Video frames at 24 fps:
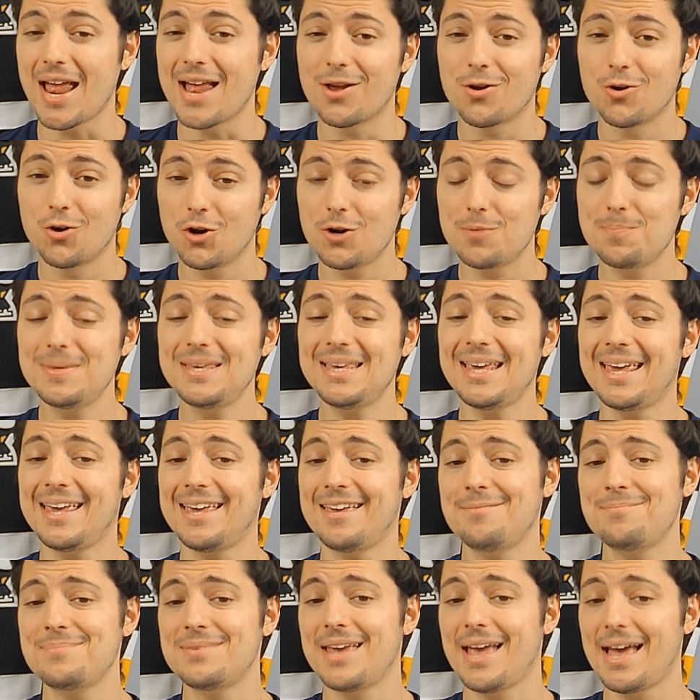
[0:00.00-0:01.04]
it could be
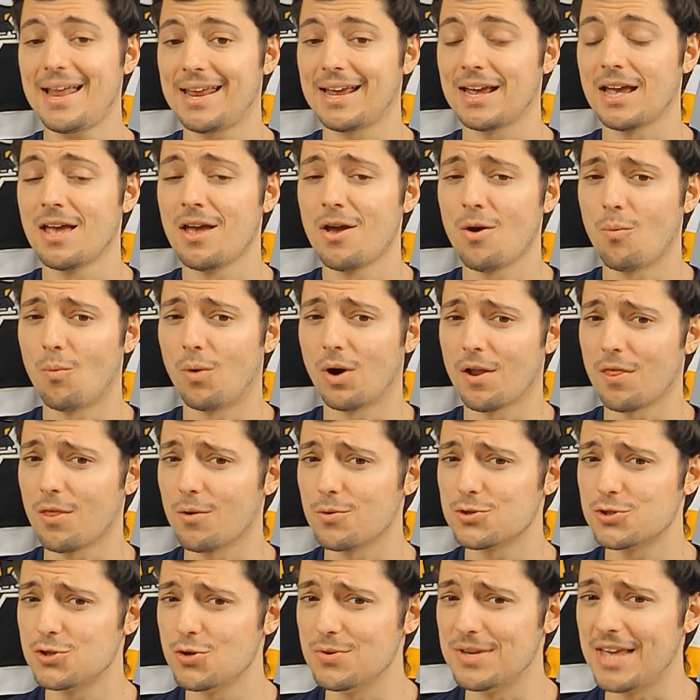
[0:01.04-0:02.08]
him getting one of
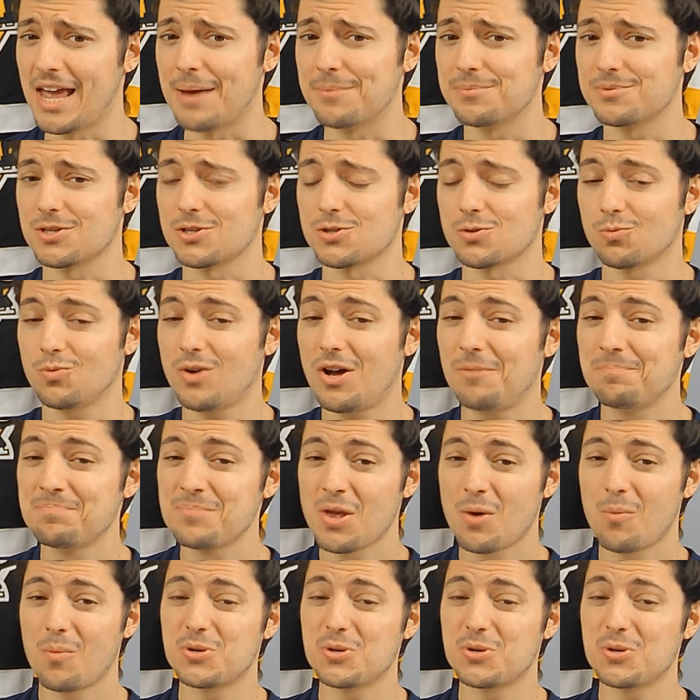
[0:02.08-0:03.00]
those 2 games as well,